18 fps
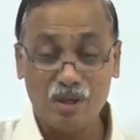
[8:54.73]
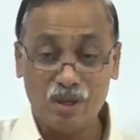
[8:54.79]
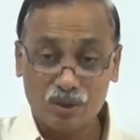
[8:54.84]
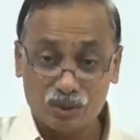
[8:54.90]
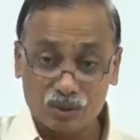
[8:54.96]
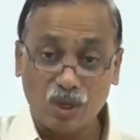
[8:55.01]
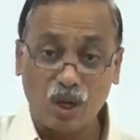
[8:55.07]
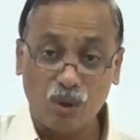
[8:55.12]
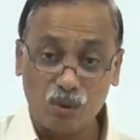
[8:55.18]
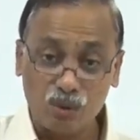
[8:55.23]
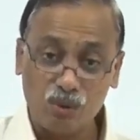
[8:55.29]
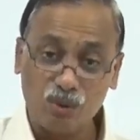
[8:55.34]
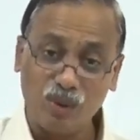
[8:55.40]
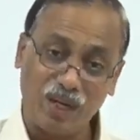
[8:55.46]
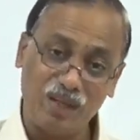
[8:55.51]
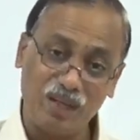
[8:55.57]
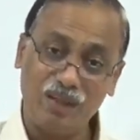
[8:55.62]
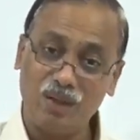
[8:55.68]
So, how to
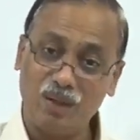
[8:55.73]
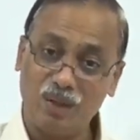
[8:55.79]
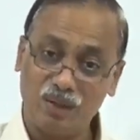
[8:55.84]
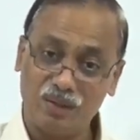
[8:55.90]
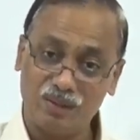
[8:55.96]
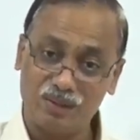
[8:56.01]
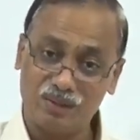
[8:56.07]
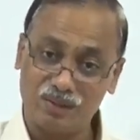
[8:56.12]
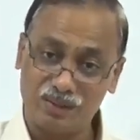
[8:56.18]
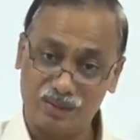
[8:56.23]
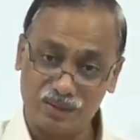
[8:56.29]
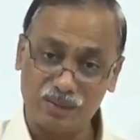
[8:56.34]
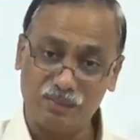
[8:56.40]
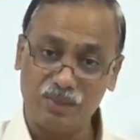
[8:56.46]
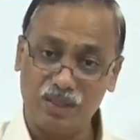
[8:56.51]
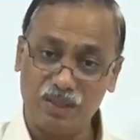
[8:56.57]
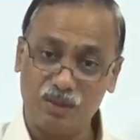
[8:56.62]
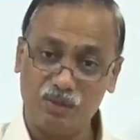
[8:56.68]
handle all this? This is
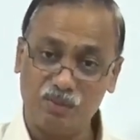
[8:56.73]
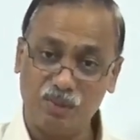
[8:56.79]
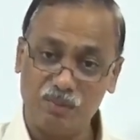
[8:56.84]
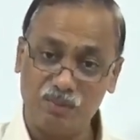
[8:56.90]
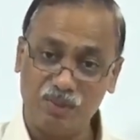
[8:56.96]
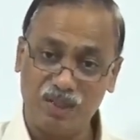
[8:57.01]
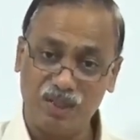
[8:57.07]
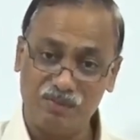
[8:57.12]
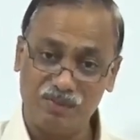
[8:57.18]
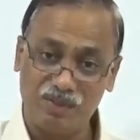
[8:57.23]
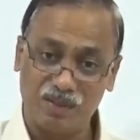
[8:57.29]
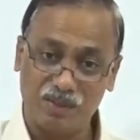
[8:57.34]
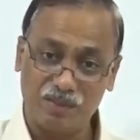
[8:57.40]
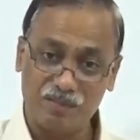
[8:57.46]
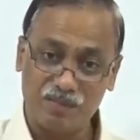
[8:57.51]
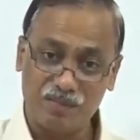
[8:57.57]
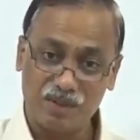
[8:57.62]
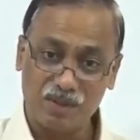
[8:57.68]
the human behavior.
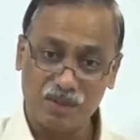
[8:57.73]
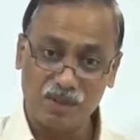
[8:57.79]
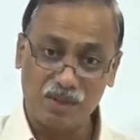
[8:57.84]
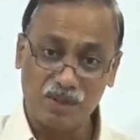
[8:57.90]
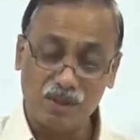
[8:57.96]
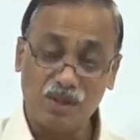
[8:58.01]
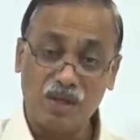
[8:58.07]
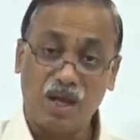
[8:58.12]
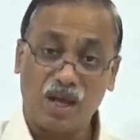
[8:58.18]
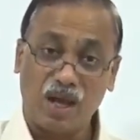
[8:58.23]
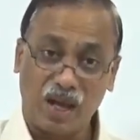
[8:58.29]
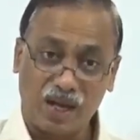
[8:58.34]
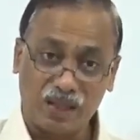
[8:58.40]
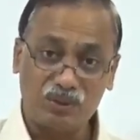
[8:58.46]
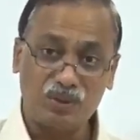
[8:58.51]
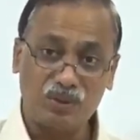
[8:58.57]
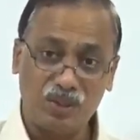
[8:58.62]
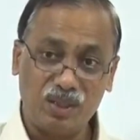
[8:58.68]

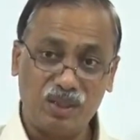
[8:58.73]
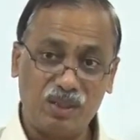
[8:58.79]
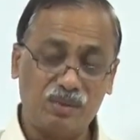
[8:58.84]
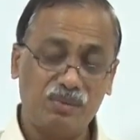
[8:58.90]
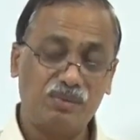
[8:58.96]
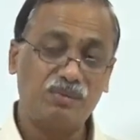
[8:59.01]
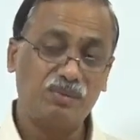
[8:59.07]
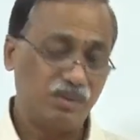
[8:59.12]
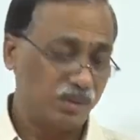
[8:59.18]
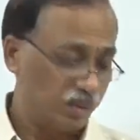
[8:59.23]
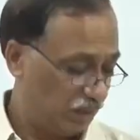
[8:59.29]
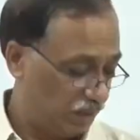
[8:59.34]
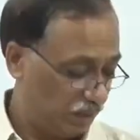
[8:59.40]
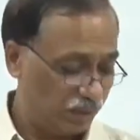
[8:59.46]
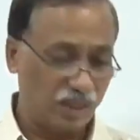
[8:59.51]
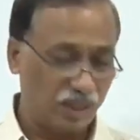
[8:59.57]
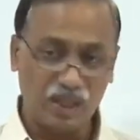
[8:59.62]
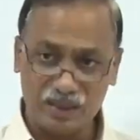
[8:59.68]
Actually,
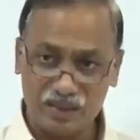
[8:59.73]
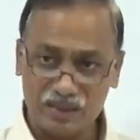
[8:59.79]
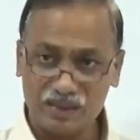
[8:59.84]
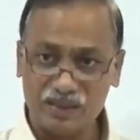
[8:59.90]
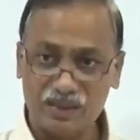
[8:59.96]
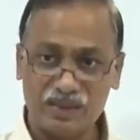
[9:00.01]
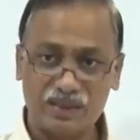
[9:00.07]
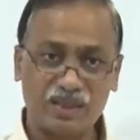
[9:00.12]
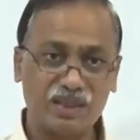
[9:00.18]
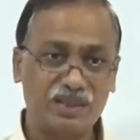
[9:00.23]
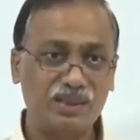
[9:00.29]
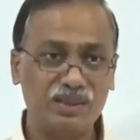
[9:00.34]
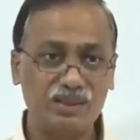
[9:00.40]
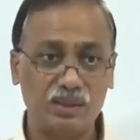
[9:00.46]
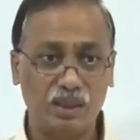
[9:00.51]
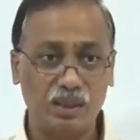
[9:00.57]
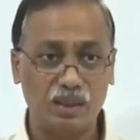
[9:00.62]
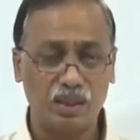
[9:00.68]
I will just discuss
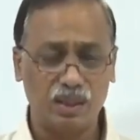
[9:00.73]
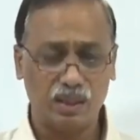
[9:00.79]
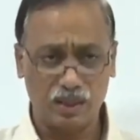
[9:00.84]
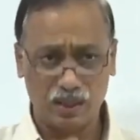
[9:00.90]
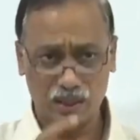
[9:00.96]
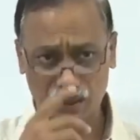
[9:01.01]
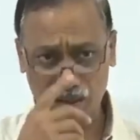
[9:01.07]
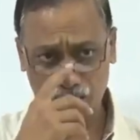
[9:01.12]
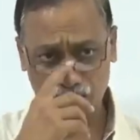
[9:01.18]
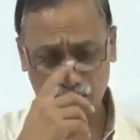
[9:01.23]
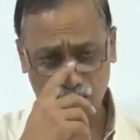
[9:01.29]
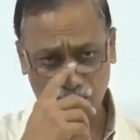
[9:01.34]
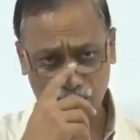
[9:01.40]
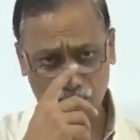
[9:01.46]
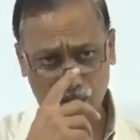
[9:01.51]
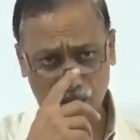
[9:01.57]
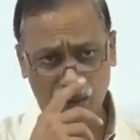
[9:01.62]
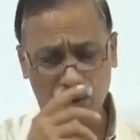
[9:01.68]
in general again
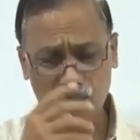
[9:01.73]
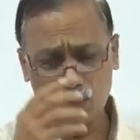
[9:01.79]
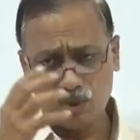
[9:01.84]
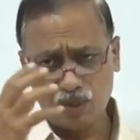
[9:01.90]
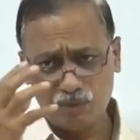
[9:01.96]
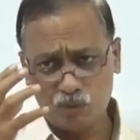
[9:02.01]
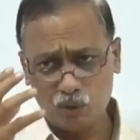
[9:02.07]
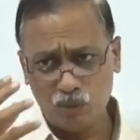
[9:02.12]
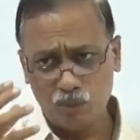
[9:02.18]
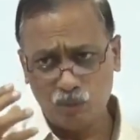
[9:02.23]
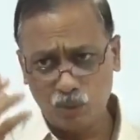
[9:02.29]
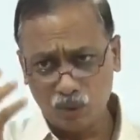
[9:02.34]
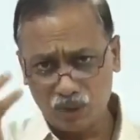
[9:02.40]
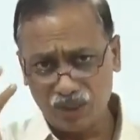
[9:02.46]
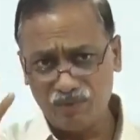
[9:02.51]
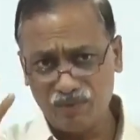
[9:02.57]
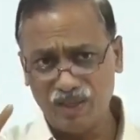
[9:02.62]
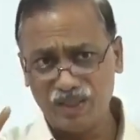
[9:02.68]
you have to
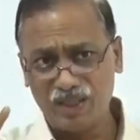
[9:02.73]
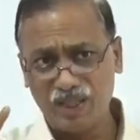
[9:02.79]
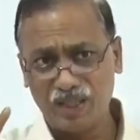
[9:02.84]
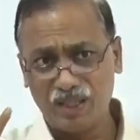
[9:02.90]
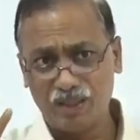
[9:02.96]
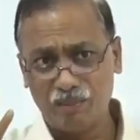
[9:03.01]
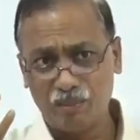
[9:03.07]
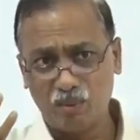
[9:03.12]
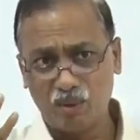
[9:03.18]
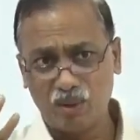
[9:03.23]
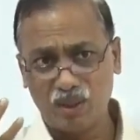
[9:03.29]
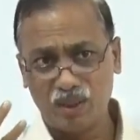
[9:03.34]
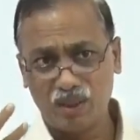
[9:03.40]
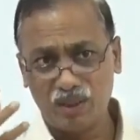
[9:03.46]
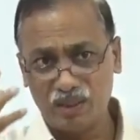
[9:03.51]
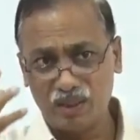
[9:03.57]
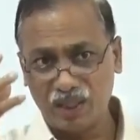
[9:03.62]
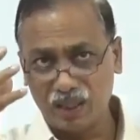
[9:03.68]
motivate that
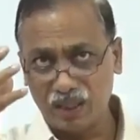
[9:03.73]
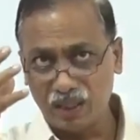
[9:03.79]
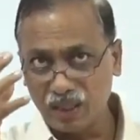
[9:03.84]
employee that